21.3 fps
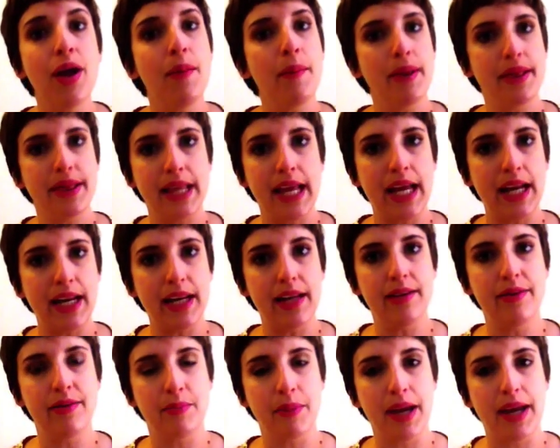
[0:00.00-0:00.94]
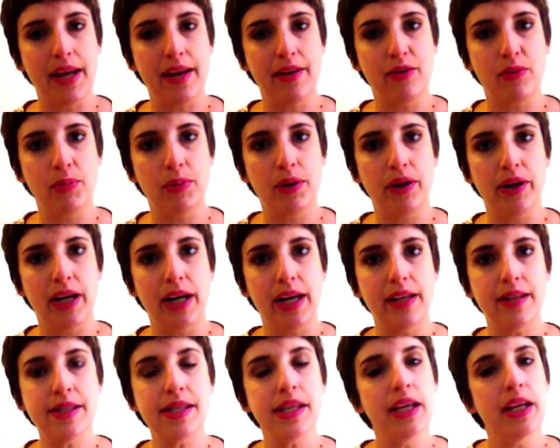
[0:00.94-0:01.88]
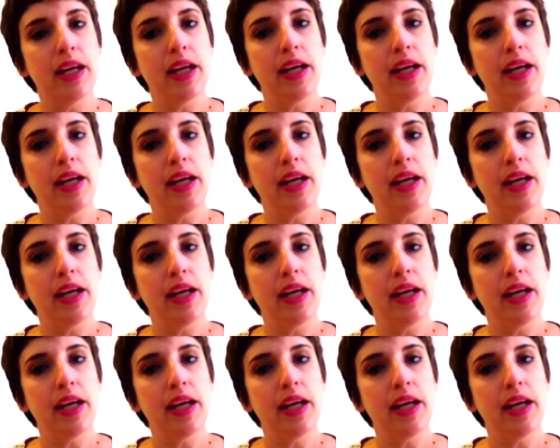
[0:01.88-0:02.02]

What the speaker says: but that is my experience.